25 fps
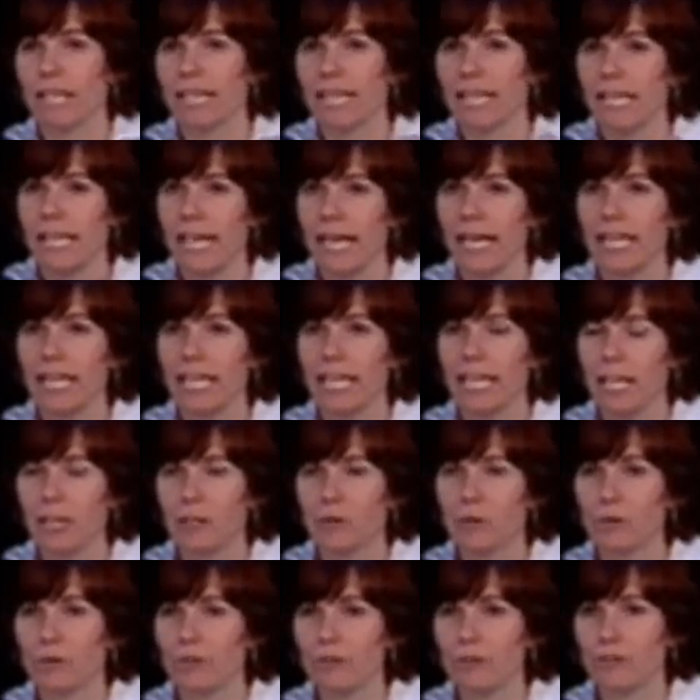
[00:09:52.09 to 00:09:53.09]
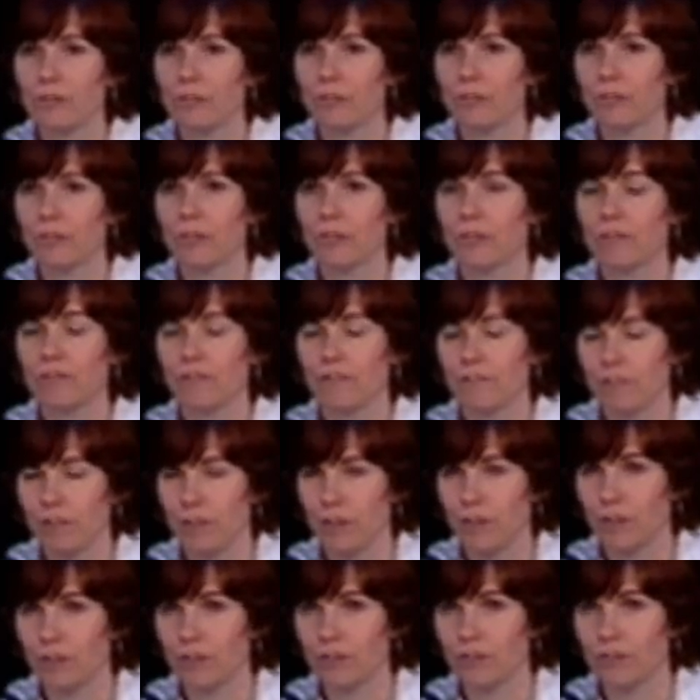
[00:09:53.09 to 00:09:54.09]
and Canadian interests
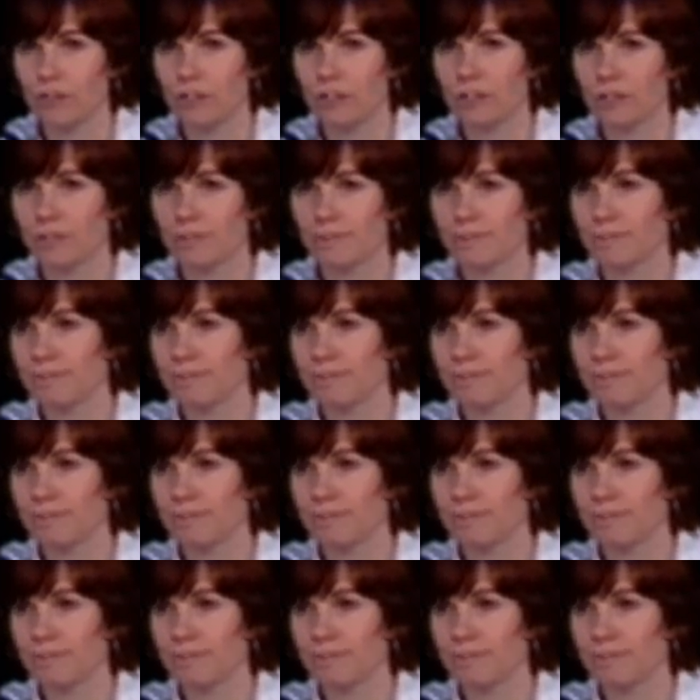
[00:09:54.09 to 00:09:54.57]
first.